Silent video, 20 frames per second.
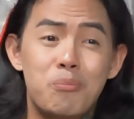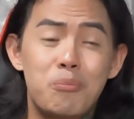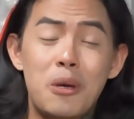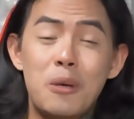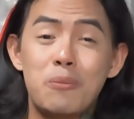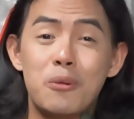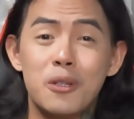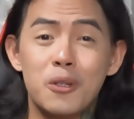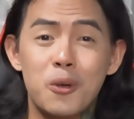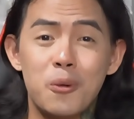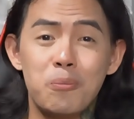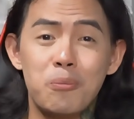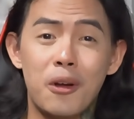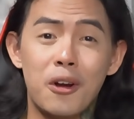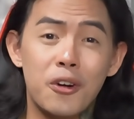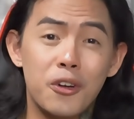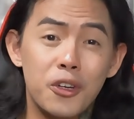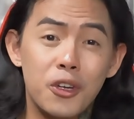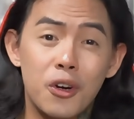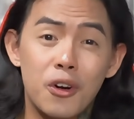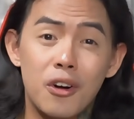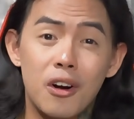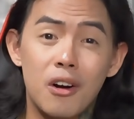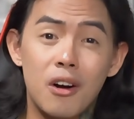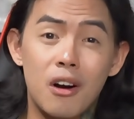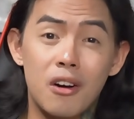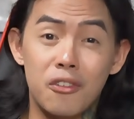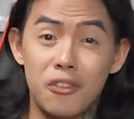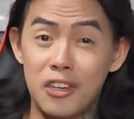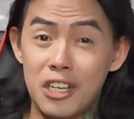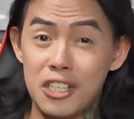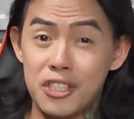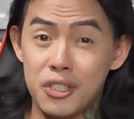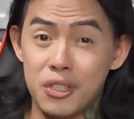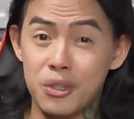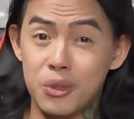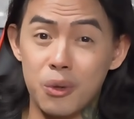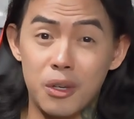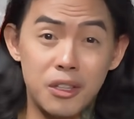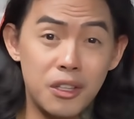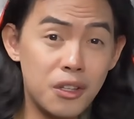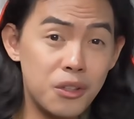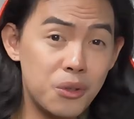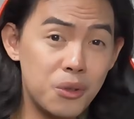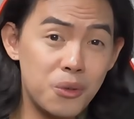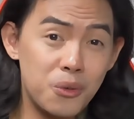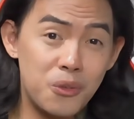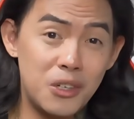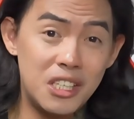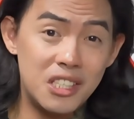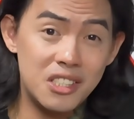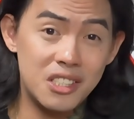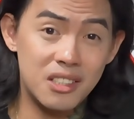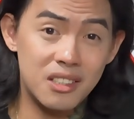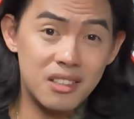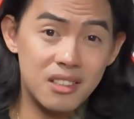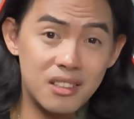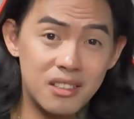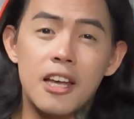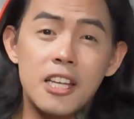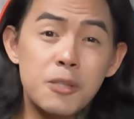people comparing your region to another region,